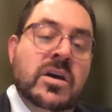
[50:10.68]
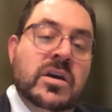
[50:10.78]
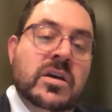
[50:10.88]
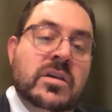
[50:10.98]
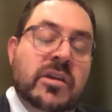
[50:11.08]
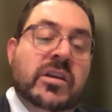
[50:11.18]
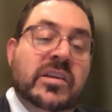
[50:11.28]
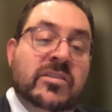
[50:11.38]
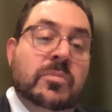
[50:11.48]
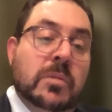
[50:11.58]
there needs
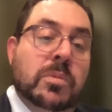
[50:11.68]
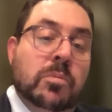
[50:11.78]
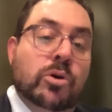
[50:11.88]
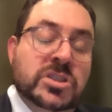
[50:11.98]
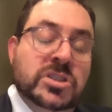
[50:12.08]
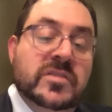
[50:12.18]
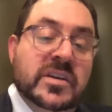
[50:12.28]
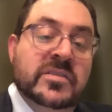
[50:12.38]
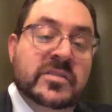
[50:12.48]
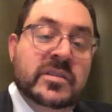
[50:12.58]
to be a proportion of
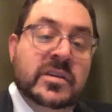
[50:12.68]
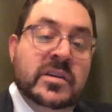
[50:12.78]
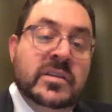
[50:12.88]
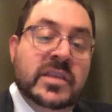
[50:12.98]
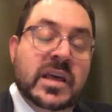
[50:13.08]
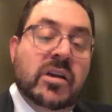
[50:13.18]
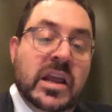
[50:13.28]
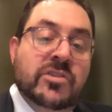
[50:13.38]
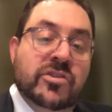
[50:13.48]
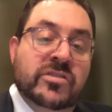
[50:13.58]
us that are
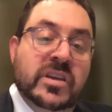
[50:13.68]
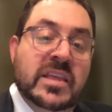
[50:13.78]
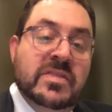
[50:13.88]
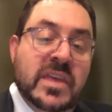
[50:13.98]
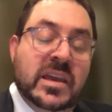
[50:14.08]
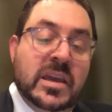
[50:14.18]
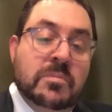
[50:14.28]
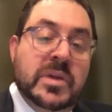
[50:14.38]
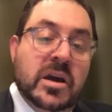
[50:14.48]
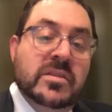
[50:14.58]
interested in thinking
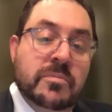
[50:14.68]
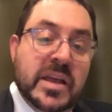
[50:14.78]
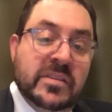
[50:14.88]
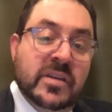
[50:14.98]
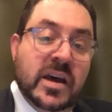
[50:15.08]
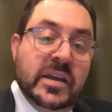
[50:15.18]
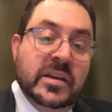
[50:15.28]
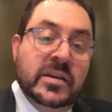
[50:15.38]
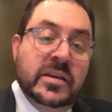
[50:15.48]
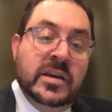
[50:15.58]
beyond the bedside.
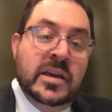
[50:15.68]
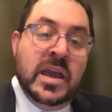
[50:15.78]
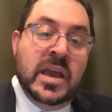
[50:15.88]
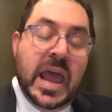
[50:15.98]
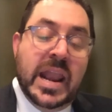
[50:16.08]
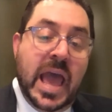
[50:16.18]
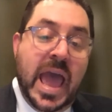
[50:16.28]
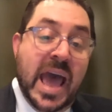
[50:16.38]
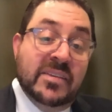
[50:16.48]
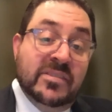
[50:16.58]
And
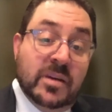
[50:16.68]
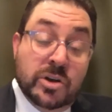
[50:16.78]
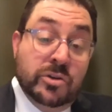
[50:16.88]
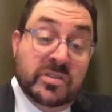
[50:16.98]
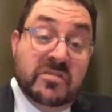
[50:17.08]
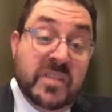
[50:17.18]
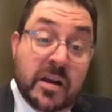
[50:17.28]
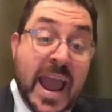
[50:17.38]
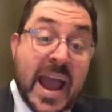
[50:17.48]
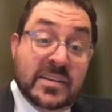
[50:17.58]
as someone who's a very
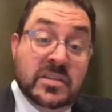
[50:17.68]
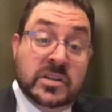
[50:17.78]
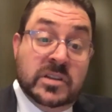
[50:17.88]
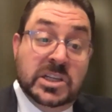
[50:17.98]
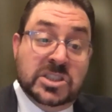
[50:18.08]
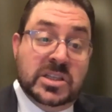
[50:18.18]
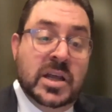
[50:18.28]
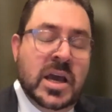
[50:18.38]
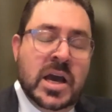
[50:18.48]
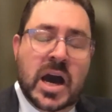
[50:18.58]
active clinician,
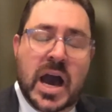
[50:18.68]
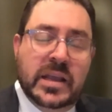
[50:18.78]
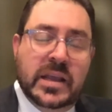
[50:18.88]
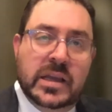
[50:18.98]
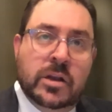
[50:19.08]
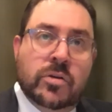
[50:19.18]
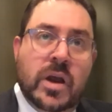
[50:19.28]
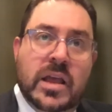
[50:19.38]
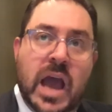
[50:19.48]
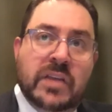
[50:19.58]

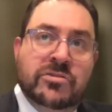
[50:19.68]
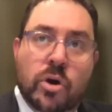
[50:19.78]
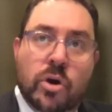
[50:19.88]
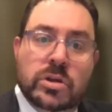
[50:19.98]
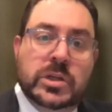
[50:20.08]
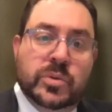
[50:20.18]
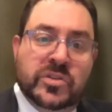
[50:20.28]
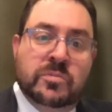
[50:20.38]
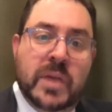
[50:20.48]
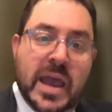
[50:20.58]
I totally
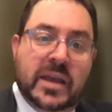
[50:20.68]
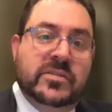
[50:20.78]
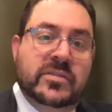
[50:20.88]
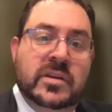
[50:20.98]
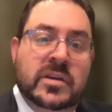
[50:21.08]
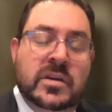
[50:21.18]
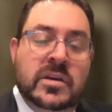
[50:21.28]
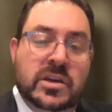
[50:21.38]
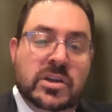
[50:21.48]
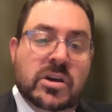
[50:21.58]
respect,
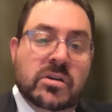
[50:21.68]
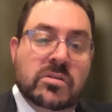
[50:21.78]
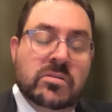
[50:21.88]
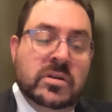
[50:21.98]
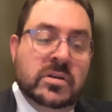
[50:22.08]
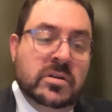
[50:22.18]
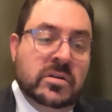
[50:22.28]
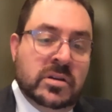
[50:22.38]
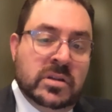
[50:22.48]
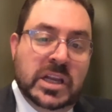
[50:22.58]
you know,
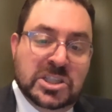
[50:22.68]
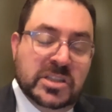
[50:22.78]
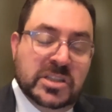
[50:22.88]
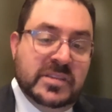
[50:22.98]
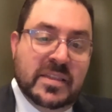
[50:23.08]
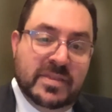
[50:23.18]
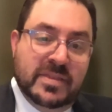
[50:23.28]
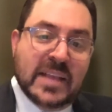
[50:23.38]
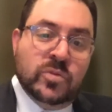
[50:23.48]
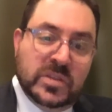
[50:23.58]
clinicians that
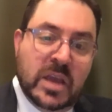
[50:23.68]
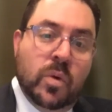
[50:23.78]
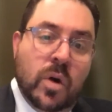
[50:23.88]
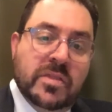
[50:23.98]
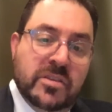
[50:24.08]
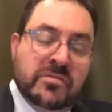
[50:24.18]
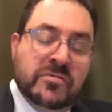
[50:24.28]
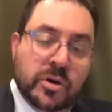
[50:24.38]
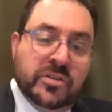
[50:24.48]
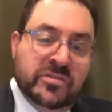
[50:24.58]
that's what they want their
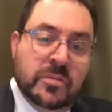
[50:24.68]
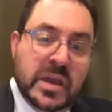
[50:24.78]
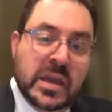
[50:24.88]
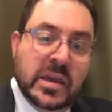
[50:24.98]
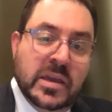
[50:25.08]
focus to be.